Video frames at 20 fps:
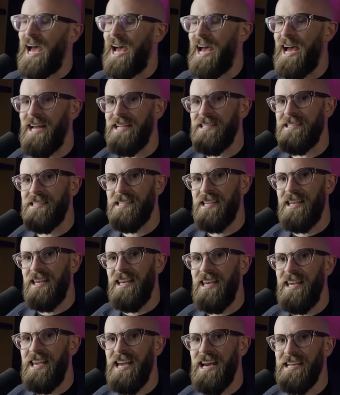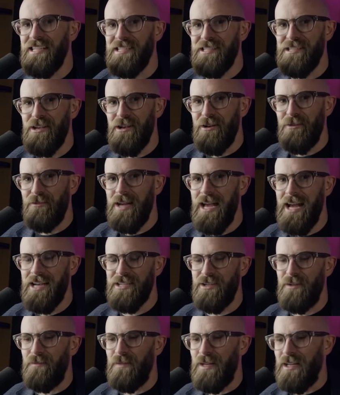And he has
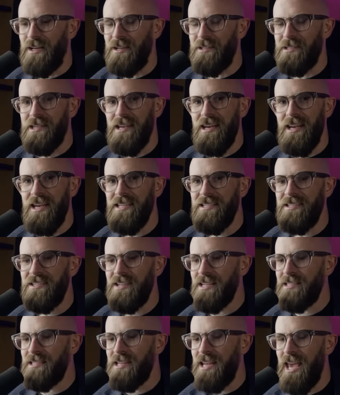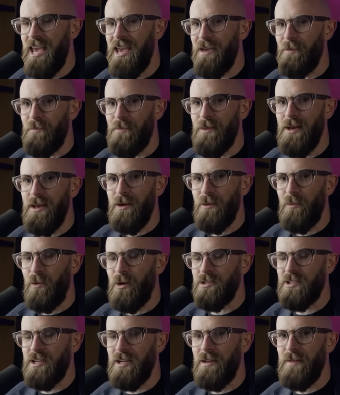reaction videos. It's just him
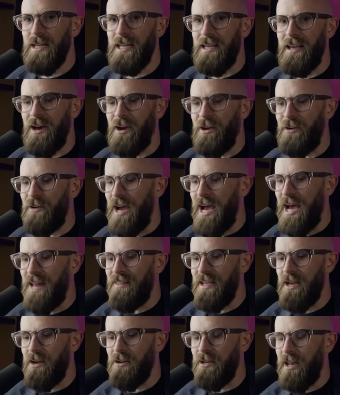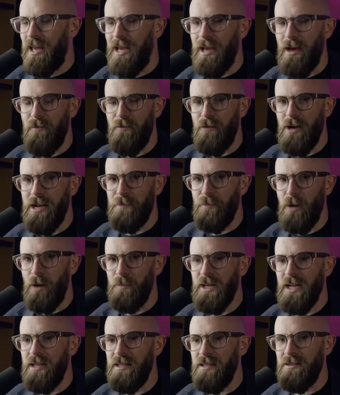watching a video, and the only, like, a really
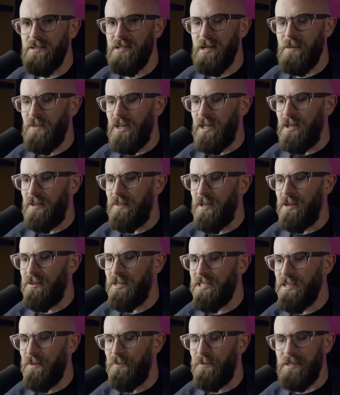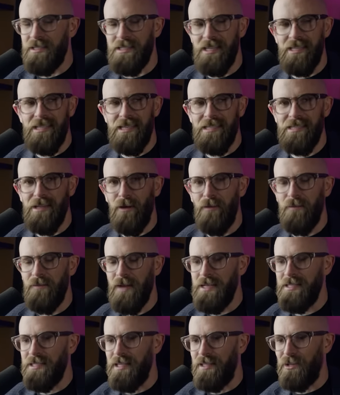popular YouTube video, and the only difference is his little
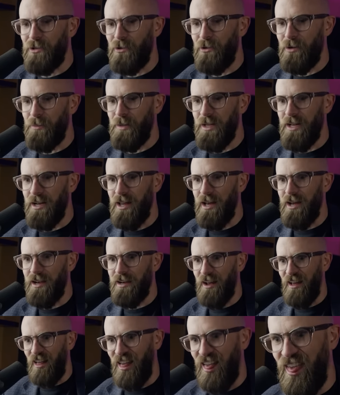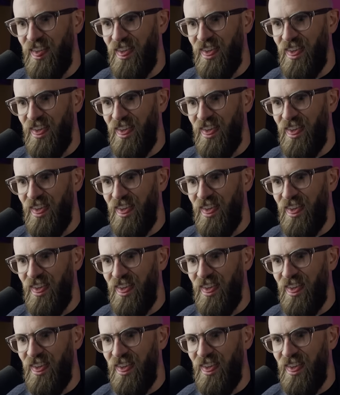face in the corner being like,